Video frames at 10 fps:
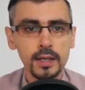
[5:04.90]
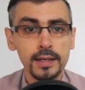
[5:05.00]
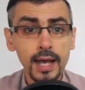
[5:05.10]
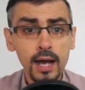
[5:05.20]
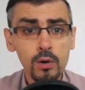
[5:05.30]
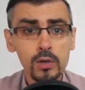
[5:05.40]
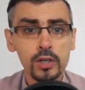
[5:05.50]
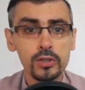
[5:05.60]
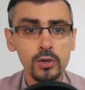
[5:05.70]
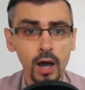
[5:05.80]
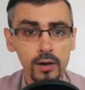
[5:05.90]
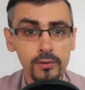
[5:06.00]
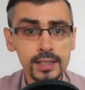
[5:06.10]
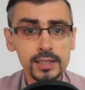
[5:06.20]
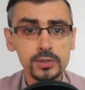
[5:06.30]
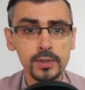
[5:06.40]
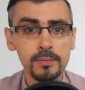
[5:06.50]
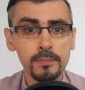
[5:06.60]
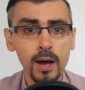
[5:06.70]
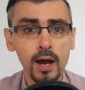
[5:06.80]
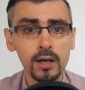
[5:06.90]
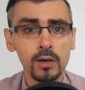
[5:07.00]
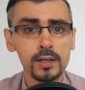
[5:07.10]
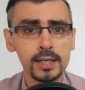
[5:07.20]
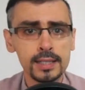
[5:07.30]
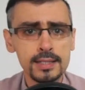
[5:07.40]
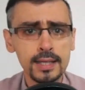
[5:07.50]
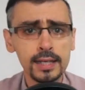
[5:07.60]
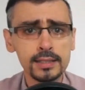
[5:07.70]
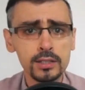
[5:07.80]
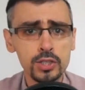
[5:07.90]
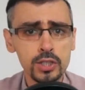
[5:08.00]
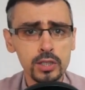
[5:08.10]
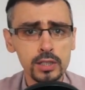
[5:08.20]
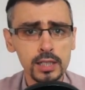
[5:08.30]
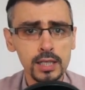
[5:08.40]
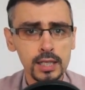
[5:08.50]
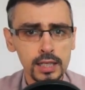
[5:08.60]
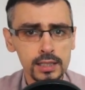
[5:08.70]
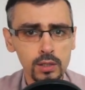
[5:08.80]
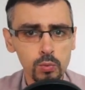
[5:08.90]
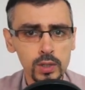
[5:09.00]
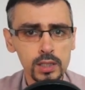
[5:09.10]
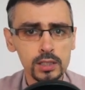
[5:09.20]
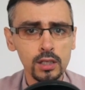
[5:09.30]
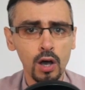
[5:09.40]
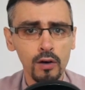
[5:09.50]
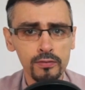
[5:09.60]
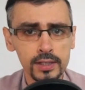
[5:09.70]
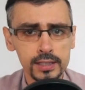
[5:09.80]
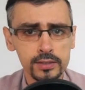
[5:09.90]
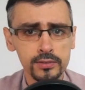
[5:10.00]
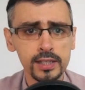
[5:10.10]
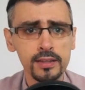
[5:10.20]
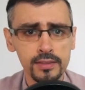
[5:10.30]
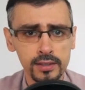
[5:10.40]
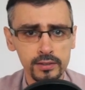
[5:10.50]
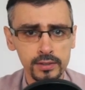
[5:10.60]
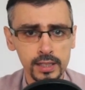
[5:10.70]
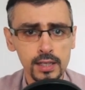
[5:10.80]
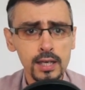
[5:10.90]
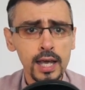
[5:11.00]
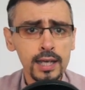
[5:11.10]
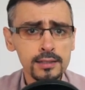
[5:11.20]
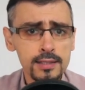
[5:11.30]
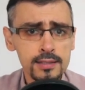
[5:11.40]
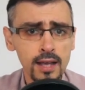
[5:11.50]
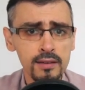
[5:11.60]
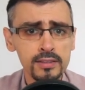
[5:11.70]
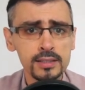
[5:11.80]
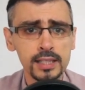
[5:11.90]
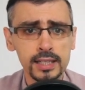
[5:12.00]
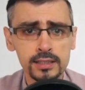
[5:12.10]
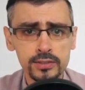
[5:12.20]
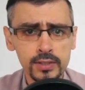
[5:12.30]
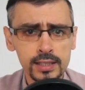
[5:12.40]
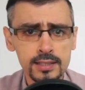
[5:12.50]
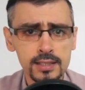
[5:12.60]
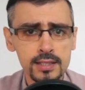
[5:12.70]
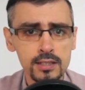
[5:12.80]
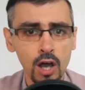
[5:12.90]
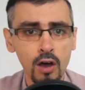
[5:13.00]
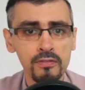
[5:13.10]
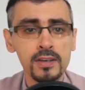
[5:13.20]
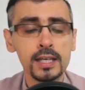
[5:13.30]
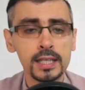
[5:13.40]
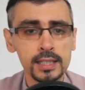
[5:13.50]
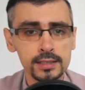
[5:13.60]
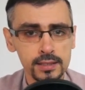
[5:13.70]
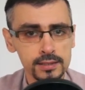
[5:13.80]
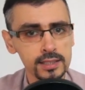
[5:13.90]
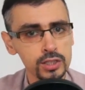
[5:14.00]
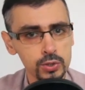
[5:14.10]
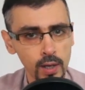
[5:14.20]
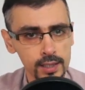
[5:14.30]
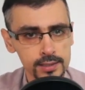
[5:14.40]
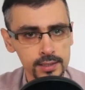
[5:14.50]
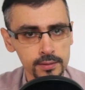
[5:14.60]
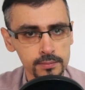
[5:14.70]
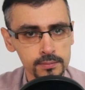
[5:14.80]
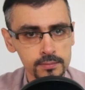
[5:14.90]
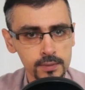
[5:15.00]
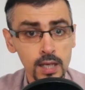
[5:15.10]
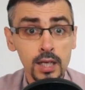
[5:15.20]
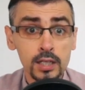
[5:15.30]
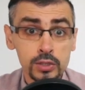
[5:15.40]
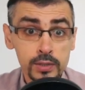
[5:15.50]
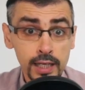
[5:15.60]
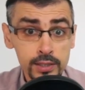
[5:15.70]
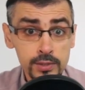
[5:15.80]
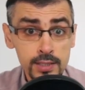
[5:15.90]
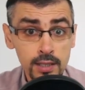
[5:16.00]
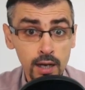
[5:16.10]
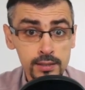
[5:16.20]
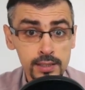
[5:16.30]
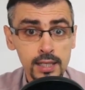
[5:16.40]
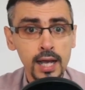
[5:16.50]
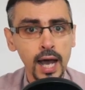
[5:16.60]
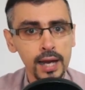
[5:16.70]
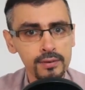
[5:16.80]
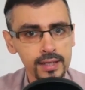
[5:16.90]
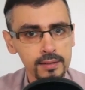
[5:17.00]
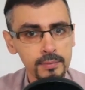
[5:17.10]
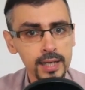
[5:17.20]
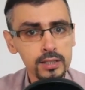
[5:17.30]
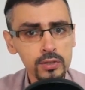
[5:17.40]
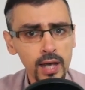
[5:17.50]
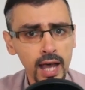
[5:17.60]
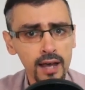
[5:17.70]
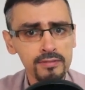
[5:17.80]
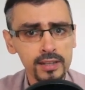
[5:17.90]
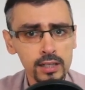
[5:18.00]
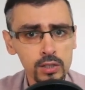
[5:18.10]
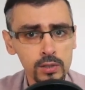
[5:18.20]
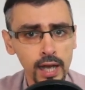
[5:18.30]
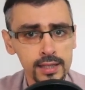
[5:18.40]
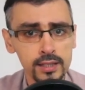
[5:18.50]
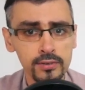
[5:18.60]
Now you are ready to embark on an exciting journey in the world of literary theory and discover the intricacies of intertextuality. To get you started, I recommend you have a look at